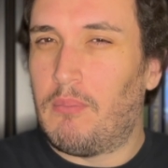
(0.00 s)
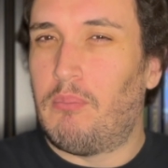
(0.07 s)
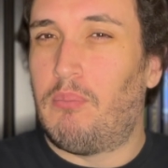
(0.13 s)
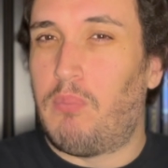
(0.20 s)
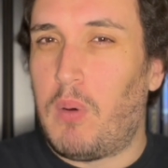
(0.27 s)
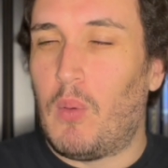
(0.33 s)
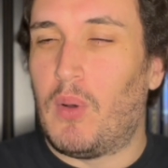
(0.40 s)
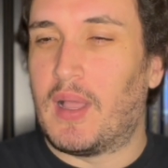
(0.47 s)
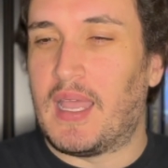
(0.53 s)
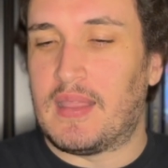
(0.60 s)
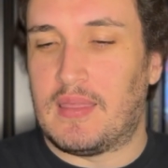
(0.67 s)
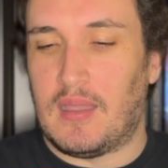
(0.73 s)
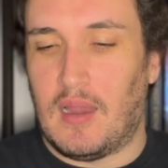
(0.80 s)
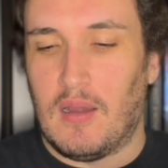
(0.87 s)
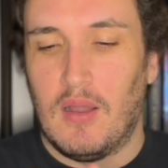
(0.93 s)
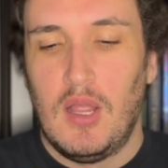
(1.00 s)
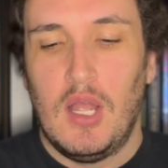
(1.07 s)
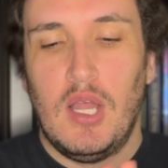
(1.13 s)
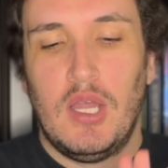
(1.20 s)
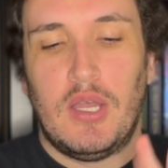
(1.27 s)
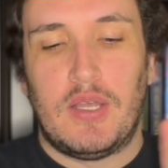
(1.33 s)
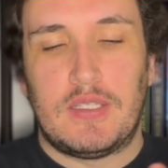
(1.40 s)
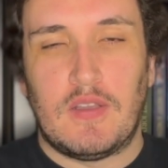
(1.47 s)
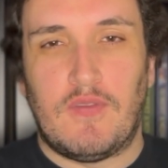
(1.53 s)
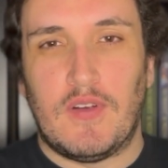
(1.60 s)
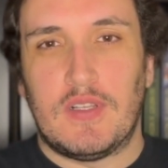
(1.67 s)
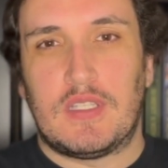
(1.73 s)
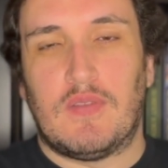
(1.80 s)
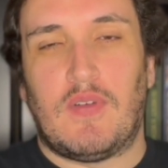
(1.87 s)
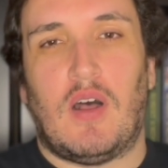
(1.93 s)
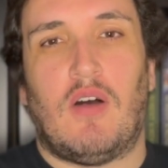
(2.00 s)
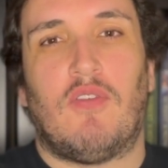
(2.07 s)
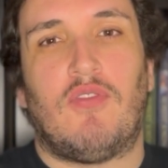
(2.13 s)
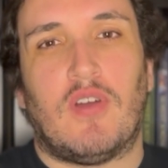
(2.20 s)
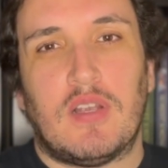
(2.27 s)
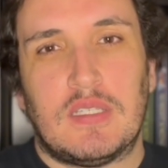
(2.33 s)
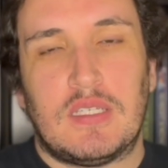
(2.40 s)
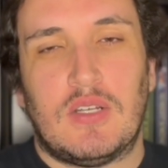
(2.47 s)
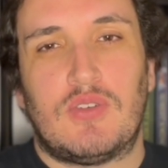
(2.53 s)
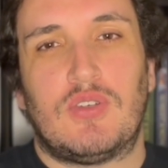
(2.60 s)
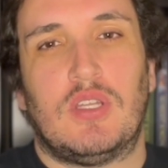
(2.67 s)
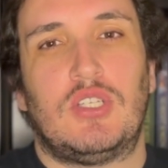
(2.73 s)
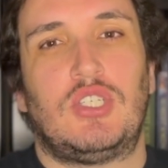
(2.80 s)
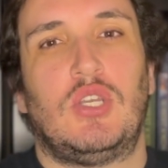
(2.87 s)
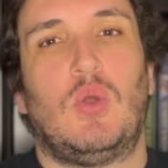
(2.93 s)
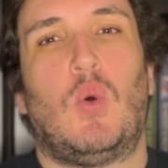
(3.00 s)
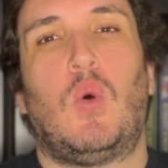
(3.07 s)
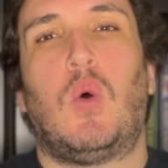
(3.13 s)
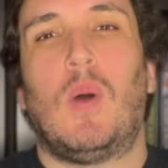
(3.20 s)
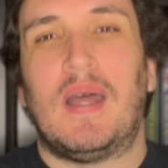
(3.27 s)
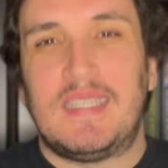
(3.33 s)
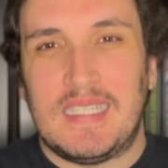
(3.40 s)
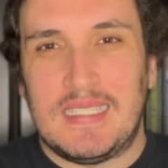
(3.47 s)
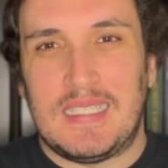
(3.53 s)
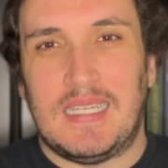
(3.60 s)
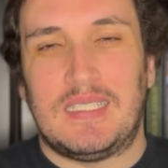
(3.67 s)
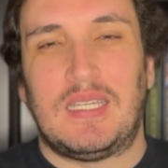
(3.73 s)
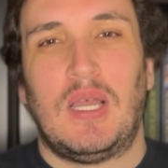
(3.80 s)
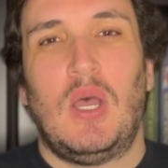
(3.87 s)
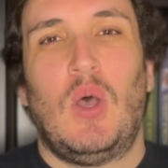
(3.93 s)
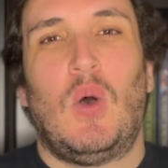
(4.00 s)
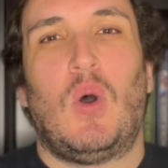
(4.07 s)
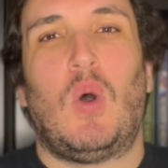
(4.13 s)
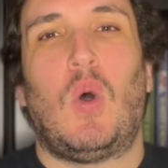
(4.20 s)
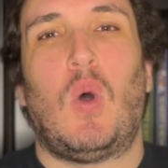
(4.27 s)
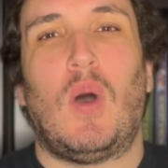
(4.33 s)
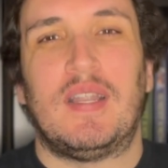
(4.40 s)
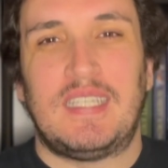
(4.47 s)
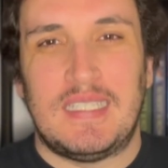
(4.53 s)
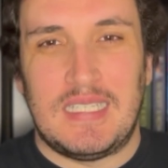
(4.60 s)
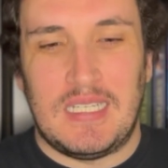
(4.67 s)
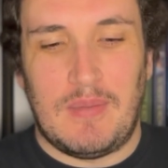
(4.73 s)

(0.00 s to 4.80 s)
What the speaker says: but we'll get there. So first of all, FARSEER Trilogy, what is it? What is it